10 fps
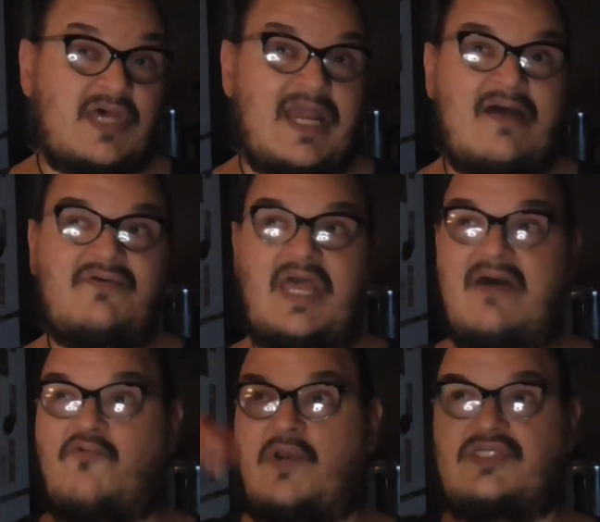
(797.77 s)
I have an
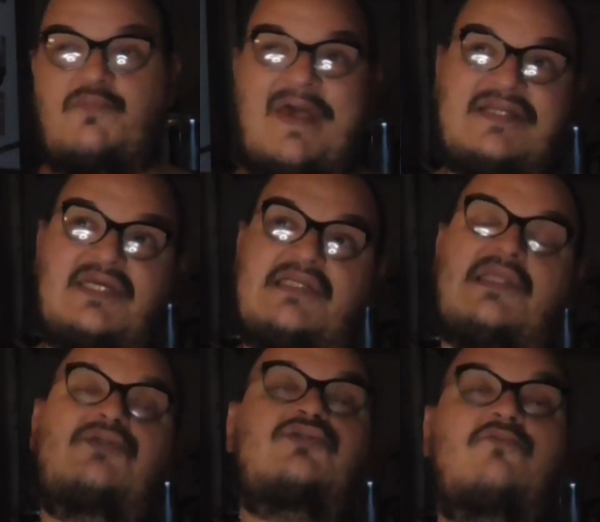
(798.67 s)
ever expanding
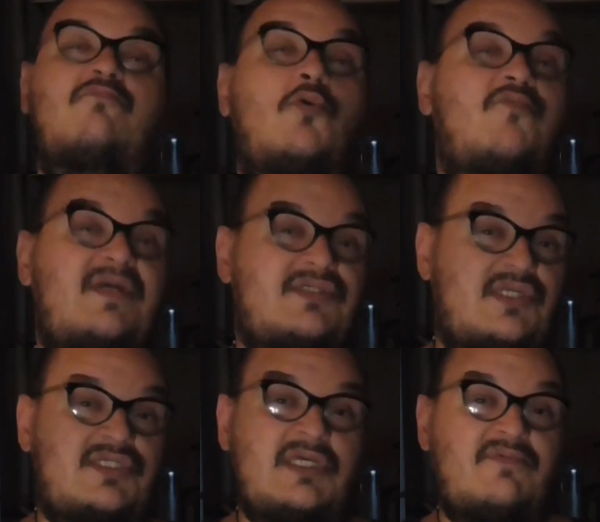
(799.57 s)
list of movies
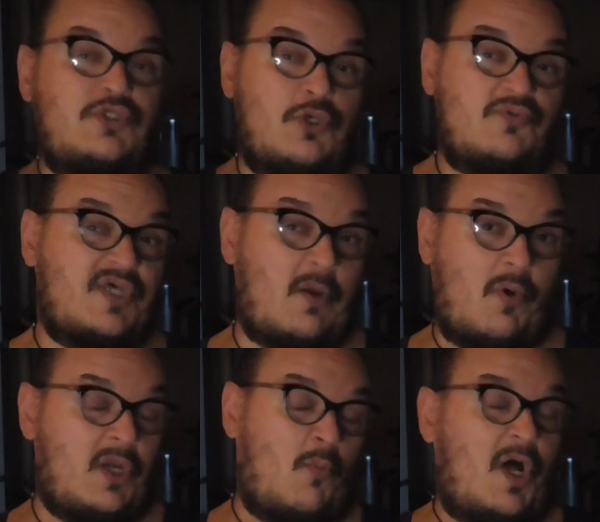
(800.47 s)
and TV shows that I
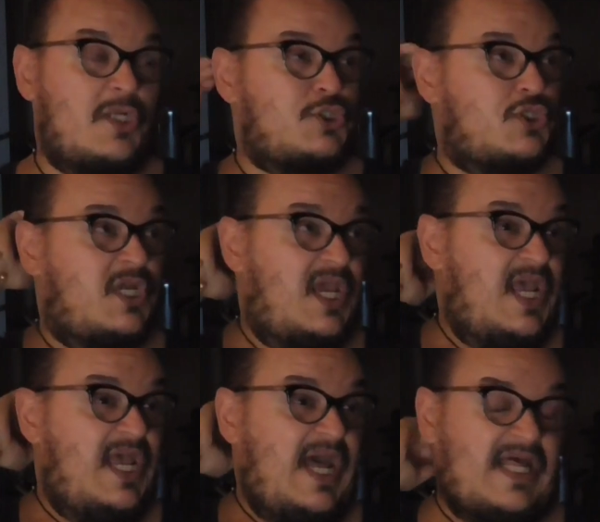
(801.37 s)
want to watch.
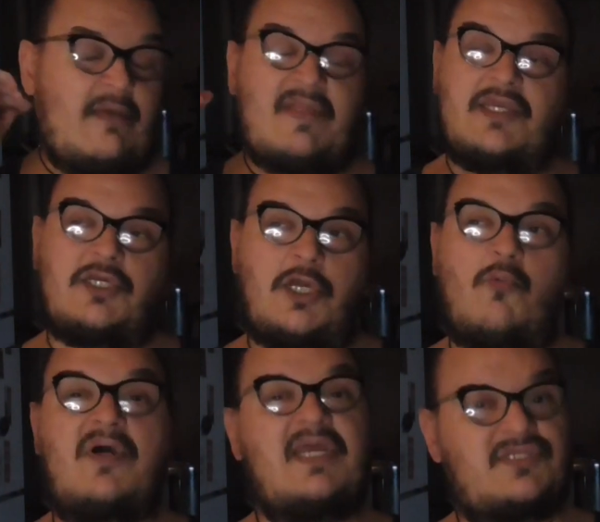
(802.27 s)
And I'm like, you know
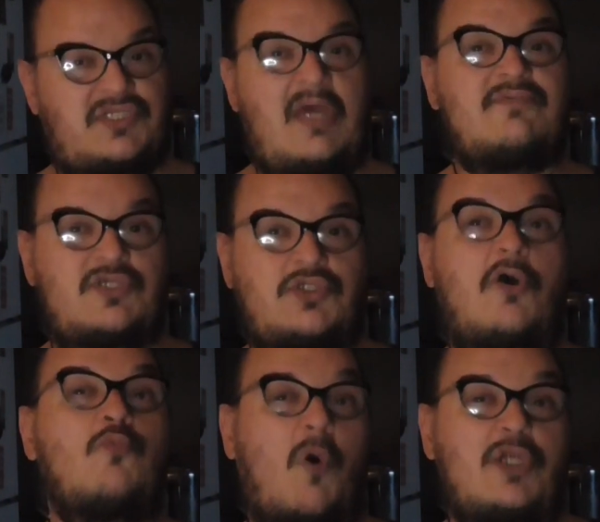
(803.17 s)
what? It's time to
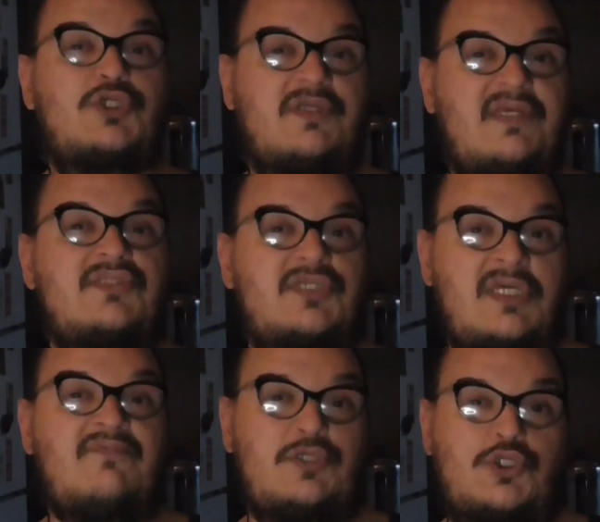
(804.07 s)
start watching these
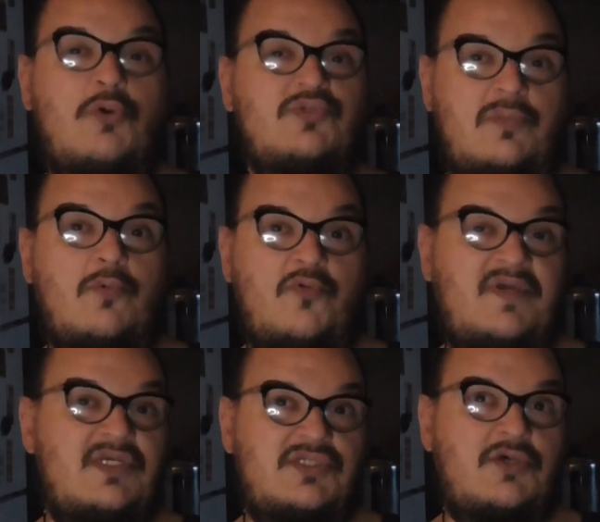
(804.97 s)
TV shows and
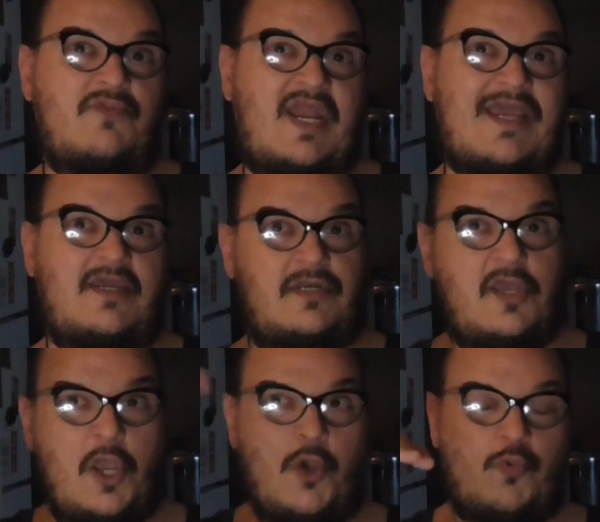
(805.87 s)
movies so that I can
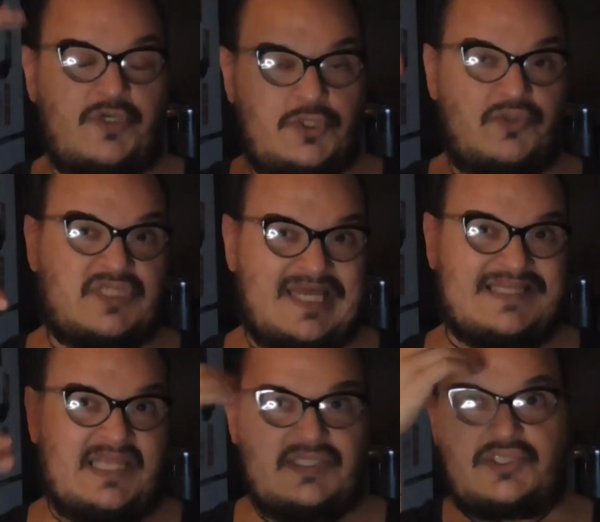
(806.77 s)
reduce that
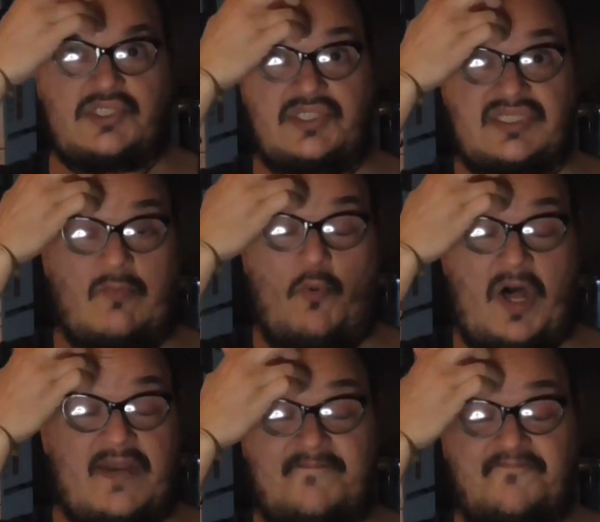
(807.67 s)
list somewhat.